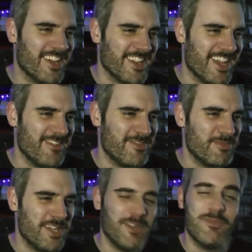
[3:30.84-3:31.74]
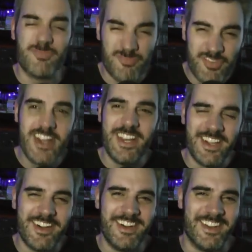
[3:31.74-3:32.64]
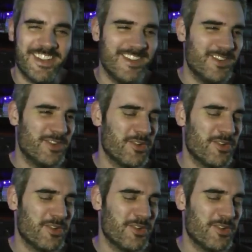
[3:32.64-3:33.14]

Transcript: like that. For me, really hard on